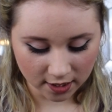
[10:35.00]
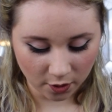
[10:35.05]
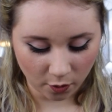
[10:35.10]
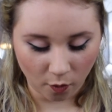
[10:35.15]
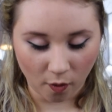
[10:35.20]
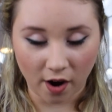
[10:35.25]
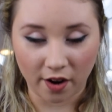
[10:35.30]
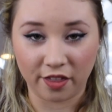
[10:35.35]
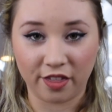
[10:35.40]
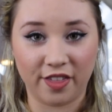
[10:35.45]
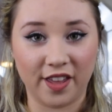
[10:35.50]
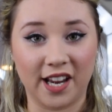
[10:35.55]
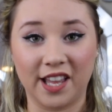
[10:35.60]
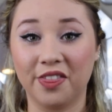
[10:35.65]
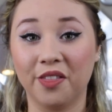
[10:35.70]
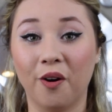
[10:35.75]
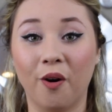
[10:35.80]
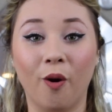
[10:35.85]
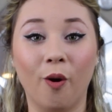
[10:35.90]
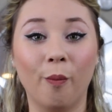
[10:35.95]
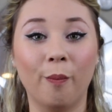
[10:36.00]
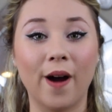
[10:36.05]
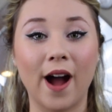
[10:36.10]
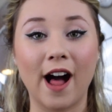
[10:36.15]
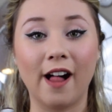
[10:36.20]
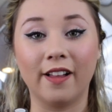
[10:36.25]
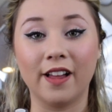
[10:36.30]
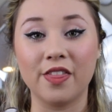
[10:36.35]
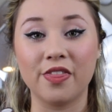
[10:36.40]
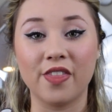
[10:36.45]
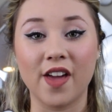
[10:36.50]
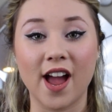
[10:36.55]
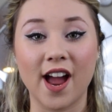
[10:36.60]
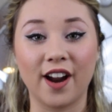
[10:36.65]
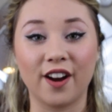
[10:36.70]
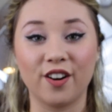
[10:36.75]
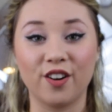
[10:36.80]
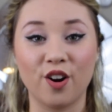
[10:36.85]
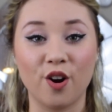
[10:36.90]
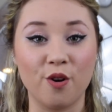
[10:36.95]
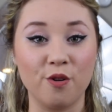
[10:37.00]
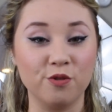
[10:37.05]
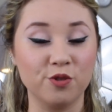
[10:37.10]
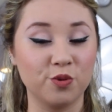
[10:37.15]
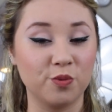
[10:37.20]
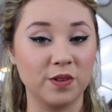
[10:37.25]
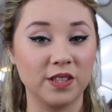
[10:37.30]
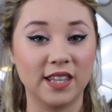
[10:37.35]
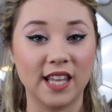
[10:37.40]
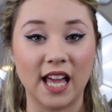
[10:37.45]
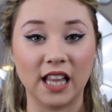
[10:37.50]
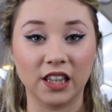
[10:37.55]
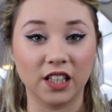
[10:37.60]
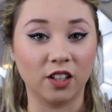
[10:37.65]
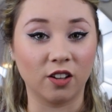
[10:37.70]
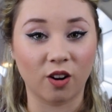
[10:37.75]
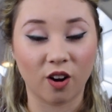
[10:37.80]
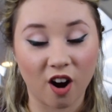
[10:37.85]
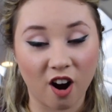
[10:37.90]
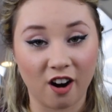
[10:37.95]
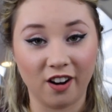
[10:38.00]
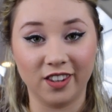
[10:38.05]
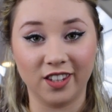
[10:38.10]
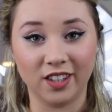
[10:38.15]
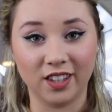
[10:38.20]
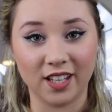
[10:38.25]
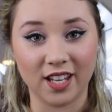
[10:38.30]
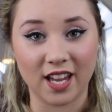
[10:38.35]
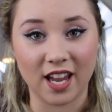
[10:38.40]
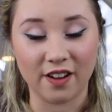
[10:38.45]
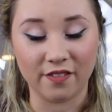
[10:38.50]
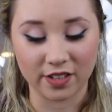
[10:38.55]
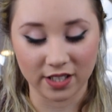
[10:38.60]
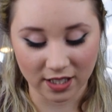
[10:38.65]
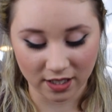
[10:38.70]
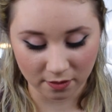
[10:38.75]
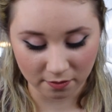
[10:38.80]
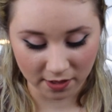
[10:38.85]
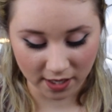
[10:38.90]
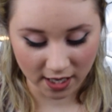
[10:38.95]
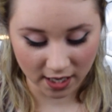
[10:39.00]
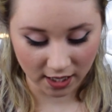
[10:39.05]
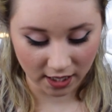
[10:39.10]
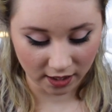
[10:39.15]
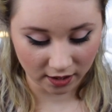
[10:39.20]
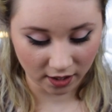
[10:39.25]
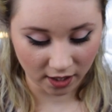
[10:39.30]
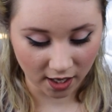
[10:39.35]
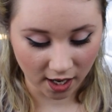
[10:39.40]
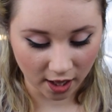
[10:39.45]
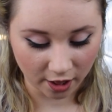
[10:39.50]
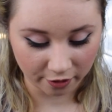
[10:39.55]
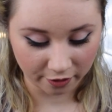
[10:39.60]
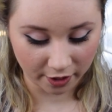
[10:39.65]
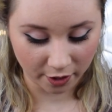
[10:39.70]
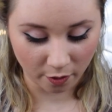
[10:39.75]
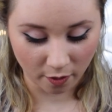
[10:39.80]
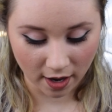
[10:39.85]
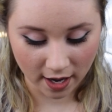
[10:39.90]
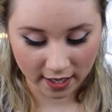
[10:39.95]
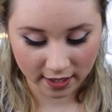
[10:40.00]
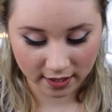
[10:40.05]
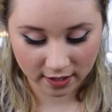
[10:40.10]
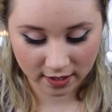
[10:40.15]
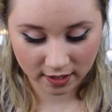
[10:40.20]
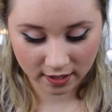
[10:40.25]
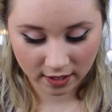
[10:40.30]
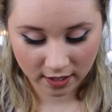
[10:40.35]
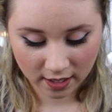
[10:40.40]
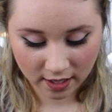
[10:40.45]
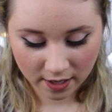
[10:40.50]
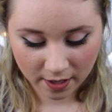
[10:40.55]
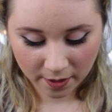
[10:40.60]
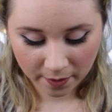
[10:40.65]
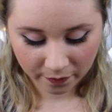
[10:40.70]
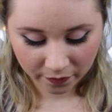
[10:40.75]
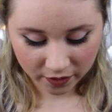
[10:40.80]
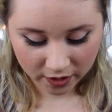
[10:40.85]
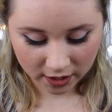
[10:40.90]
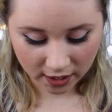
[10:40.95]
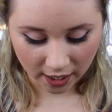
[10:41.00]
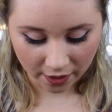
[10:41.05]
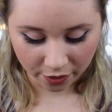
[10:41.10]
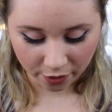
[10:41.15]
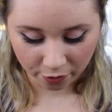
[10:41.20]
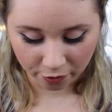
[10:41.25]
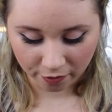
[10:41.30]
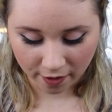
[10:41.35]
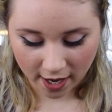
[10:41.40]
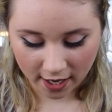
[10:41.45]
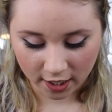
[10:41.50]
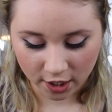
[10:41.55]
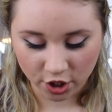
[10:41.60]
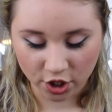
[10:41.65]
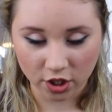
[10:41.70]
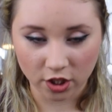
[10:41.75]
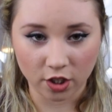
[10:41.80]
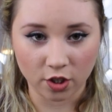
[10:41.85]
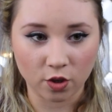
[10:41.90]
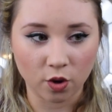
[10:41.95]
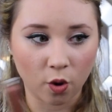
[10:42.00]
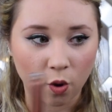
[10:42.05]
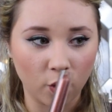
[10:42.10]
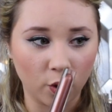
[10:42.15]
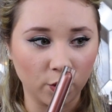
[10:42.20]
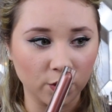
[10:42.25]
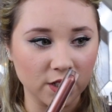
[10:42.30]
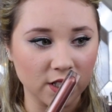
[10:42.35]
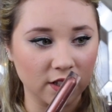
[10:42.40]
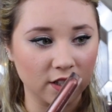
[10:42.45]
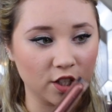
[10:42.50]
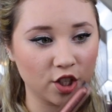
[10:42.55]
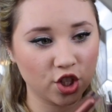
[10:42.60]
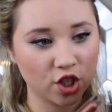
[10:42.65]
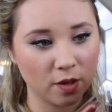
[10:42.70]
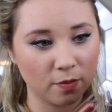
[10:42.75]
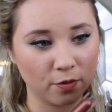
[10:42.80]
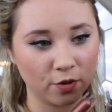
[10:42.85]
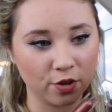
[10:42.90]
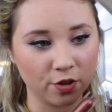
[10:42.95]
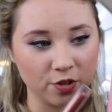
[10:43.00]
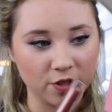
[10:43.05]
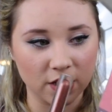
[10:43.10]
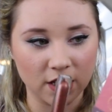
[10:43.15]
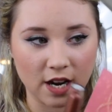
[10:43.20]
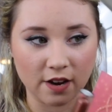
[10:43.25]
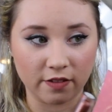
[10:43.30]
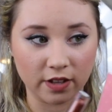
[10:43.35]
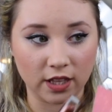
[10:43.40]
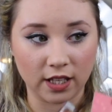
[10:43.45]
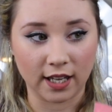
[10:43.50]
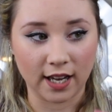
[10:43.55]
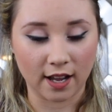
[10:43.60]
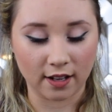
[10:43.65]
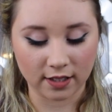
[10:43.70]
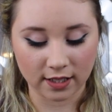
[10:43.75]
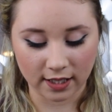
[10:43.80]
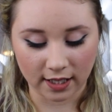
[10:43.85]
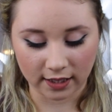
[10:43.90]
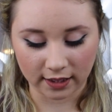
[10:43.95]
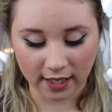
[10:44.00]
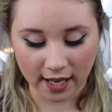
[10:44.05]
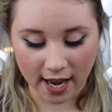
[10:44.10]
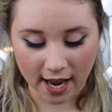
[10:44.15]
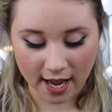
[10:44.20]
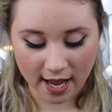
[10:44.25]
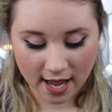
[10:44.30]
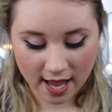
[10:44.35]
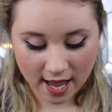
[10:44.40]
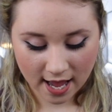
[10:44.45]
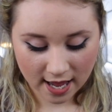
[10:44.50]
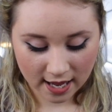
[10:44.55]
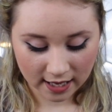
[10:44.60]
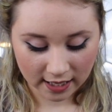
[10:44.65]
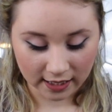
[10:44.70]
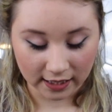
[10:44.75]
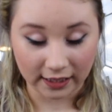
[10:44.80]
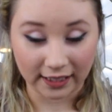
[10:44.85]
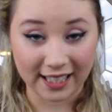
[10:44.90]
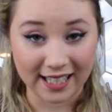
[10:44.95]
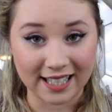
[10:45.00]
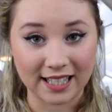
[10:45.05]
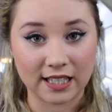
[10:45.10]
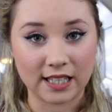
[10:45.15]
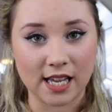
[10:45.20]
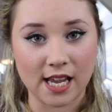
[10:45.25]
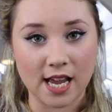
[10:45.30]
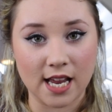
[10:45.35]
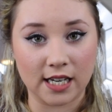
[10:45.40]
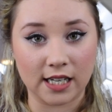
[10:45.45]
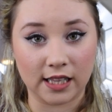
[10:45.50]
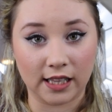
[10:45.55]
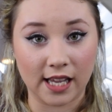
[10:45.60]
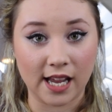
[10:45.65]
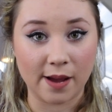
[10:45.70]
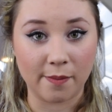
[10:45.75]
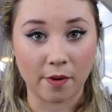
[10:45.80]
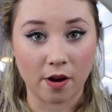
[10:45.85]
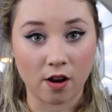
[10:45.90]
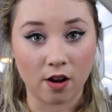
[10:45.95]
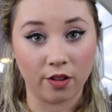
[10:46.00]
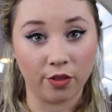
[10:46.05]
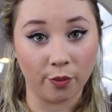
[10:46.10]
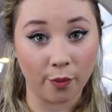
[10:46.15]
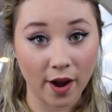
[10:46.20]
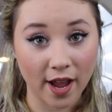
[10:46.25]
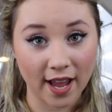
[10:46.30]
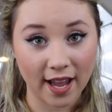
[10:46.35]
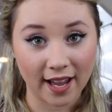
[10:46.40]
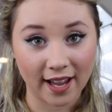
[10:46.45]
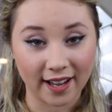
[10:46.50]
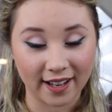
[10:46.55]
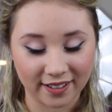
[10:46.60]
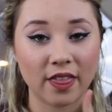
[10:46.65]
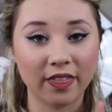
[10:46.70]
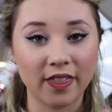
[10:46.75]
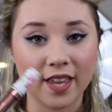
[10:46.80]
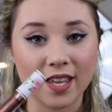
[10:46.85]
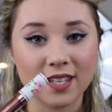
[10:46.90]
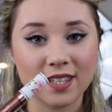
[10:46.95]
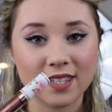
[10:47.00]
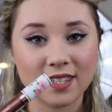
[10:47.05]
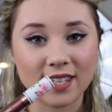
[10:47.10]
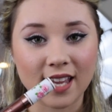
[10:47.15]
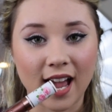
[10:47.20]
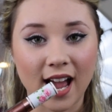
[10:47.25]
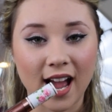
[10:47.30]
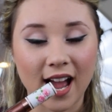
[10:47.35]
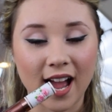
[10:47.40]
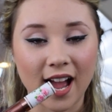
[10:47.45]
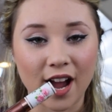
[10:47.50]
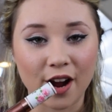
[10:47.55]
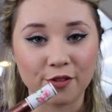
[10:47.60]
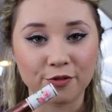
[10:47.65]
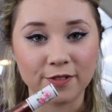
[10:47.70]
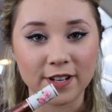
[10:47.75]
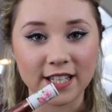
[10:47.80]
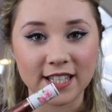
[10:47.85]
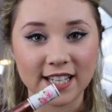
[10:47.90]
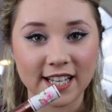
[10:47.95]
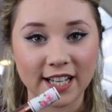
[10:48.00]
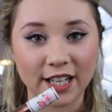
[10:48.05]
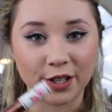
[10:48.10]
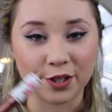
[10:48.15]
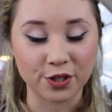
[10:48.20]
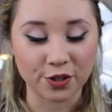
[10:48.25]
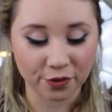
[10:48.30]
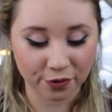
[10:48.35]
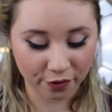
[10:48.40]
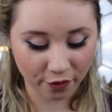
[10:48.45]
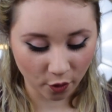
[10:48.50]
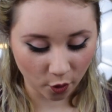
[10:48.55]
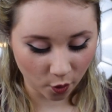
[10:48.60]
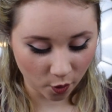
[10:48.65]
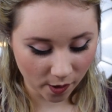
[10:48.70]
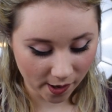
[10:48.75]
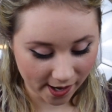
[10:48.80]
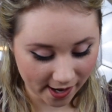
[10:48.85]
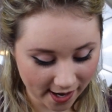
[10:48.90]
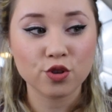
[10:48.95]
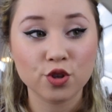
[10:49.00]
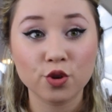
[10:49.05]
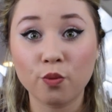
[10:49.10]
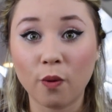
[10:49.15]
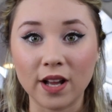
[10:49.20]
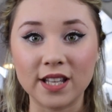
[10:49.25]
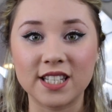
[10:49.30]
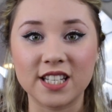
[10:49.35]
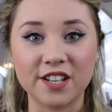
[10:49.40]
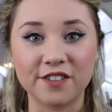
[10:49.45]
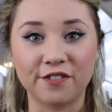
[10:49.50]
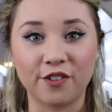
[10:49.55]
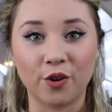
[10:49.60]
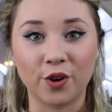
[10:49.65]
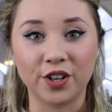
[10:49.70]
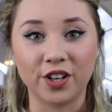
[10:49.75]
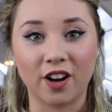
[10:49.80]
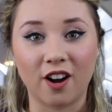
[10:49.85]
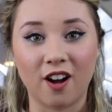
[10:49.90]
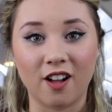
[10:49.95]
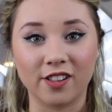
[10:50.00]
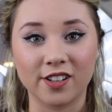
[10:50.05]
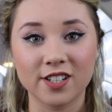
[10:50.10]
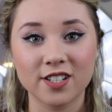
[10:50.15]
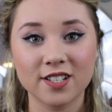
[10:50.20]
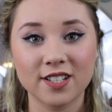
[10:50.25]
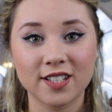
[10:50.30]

the one thing in the whole palette that goes with that little card that they gave us in the beginning, the coloring wise. It's got the reddish and the golds and the shimmers and everything else like that. Glitz and glam all the way. This retails for $24.